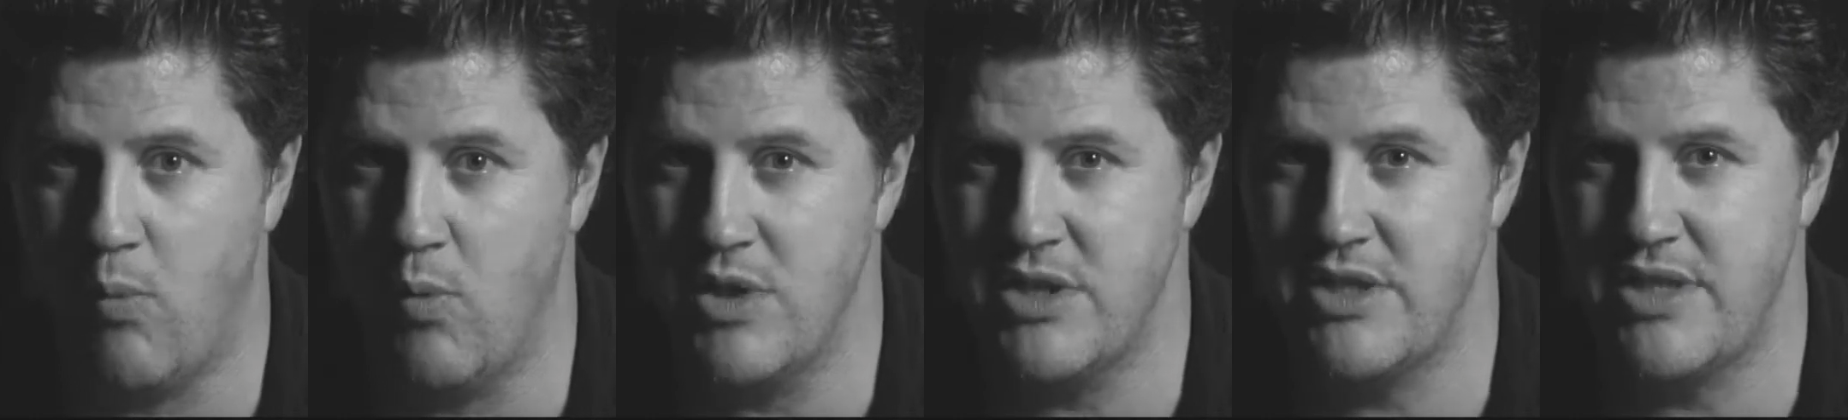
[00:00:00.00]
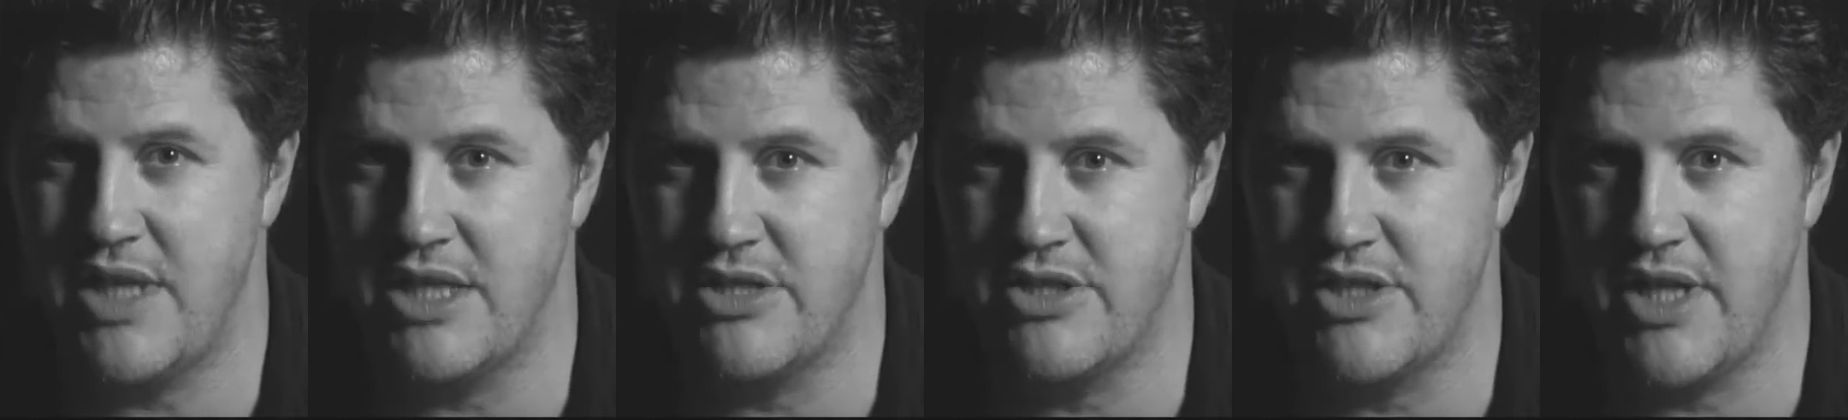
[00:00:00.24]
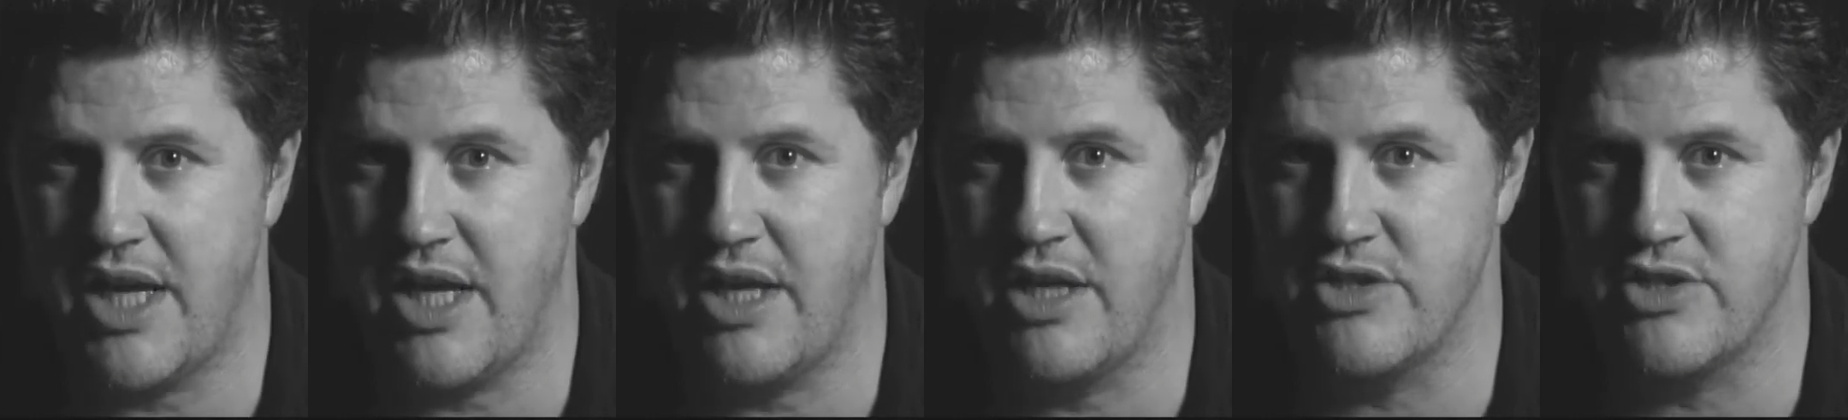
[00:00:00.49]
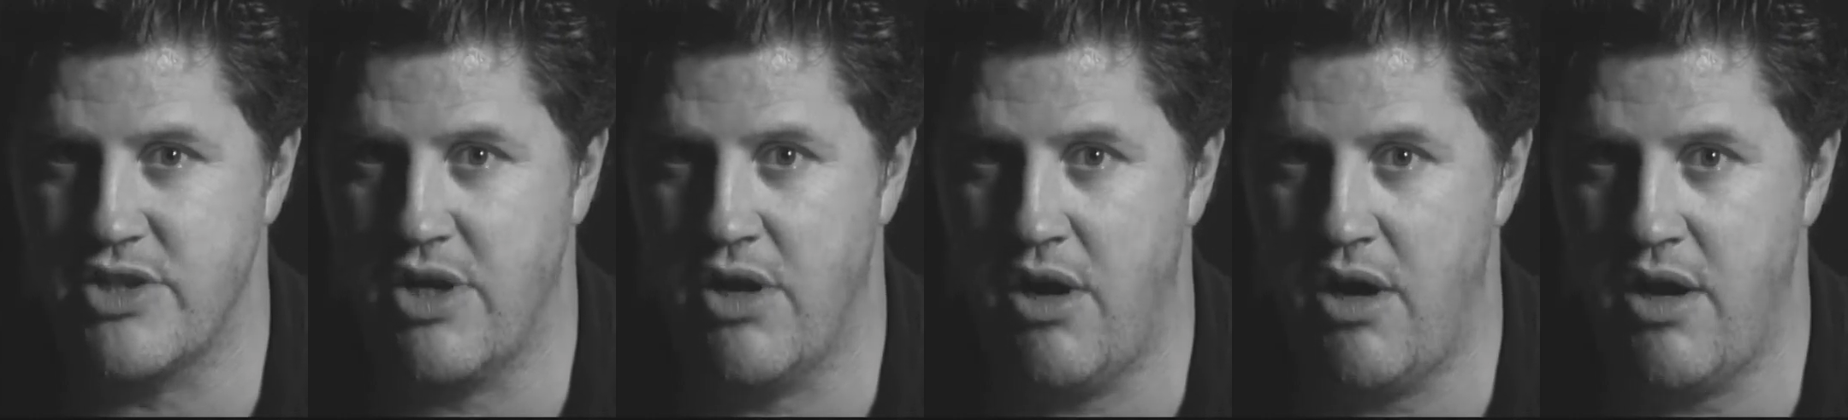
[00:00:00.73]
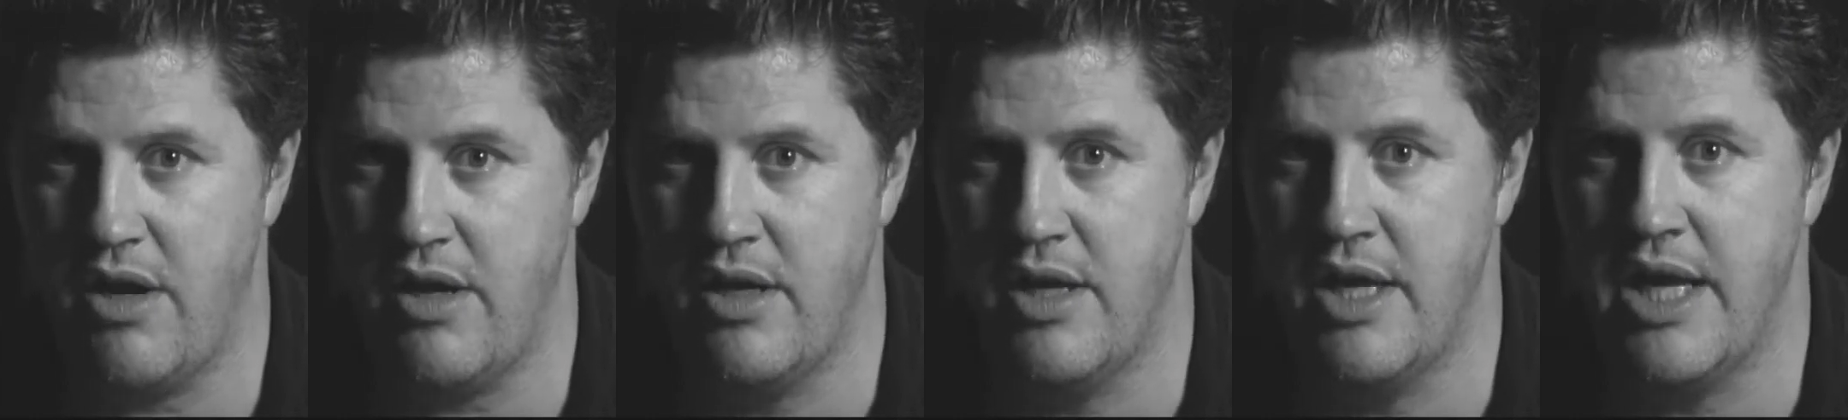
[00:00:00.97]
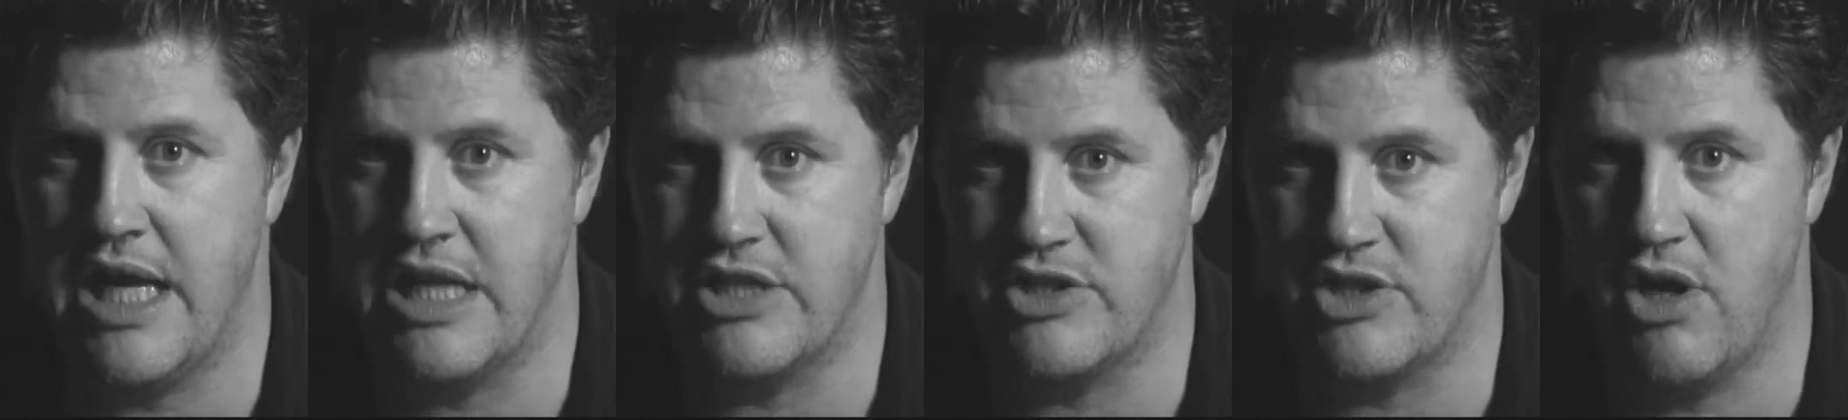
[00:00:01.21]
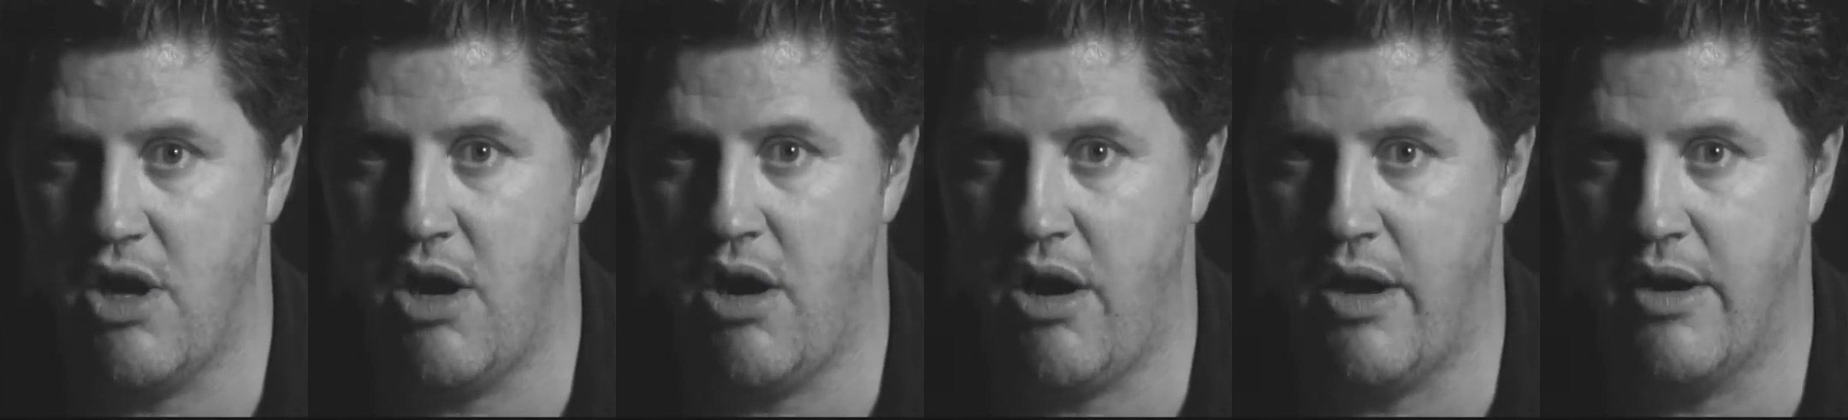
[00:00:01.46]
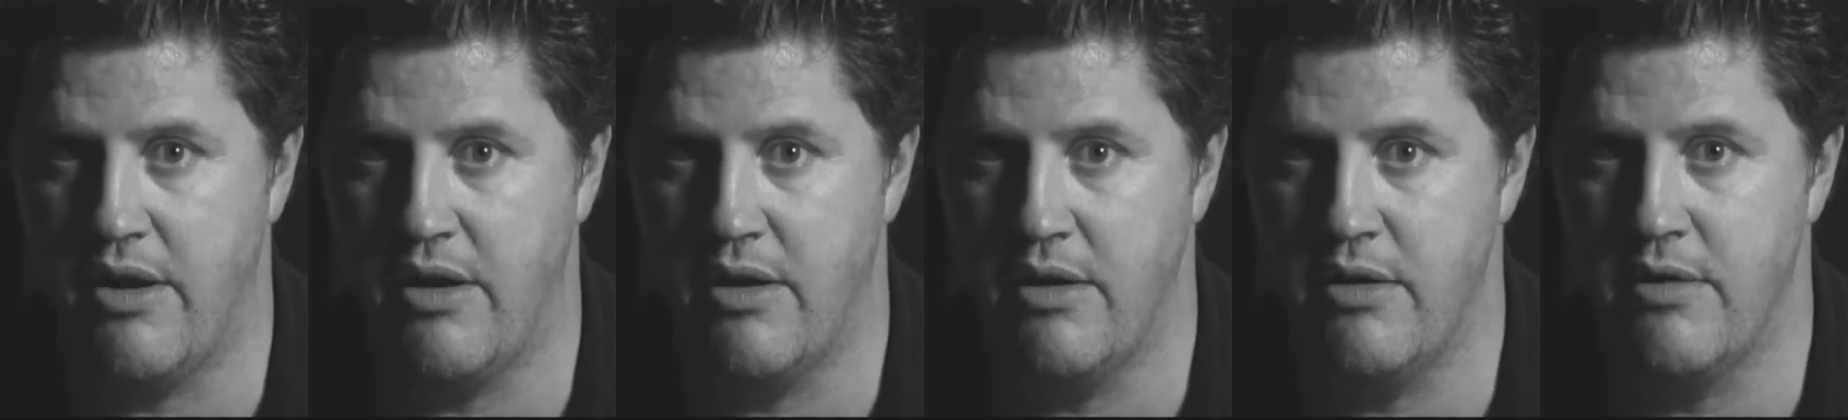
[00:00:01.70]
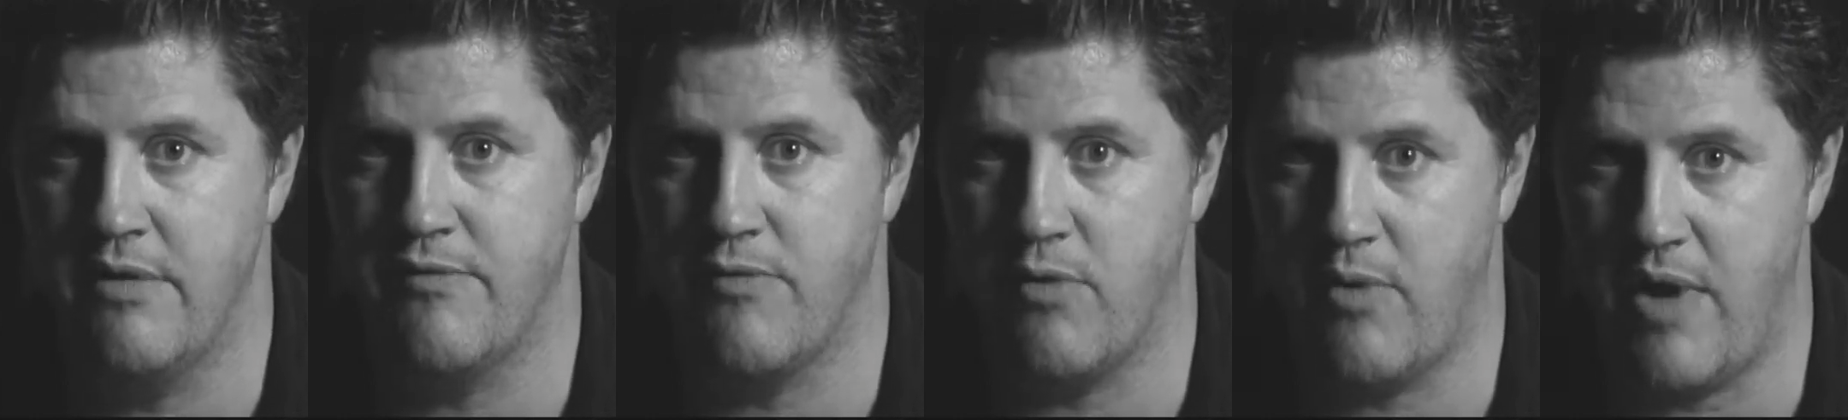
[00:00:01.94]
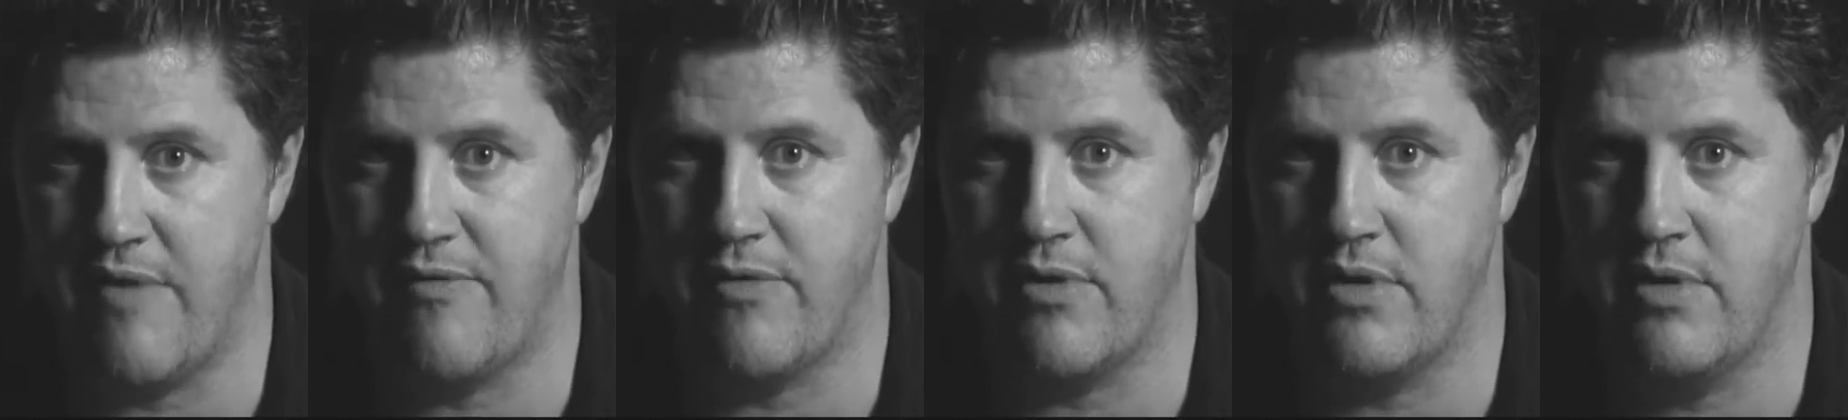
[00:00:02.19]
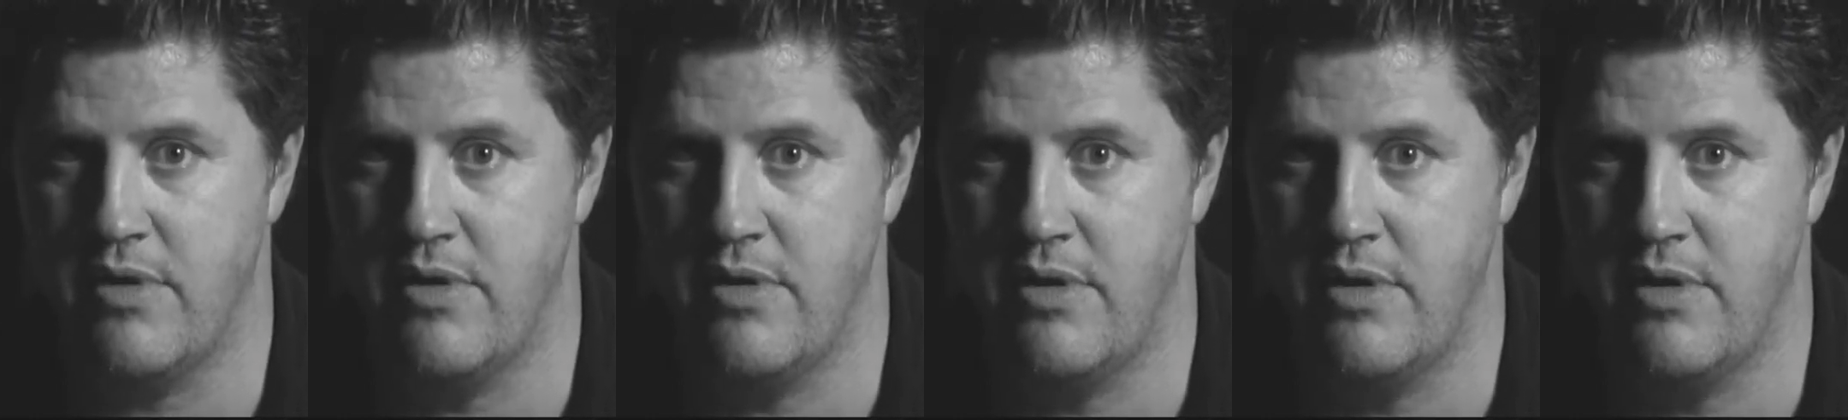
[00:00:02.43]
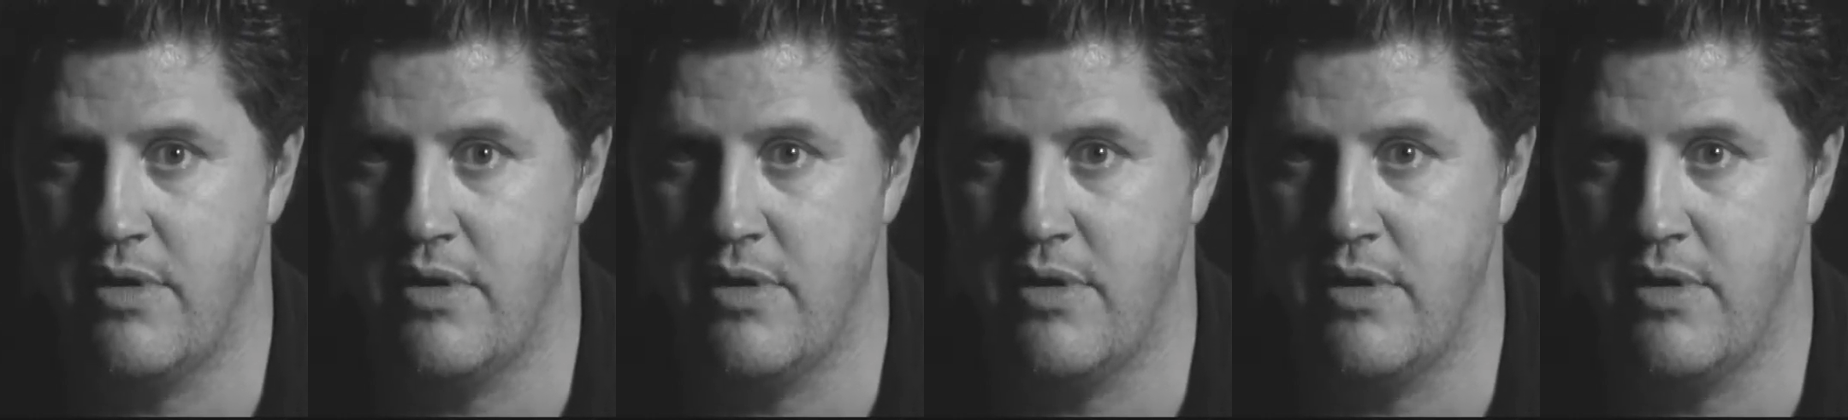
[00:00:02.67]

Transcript: And once that second is gone, it's gone forever.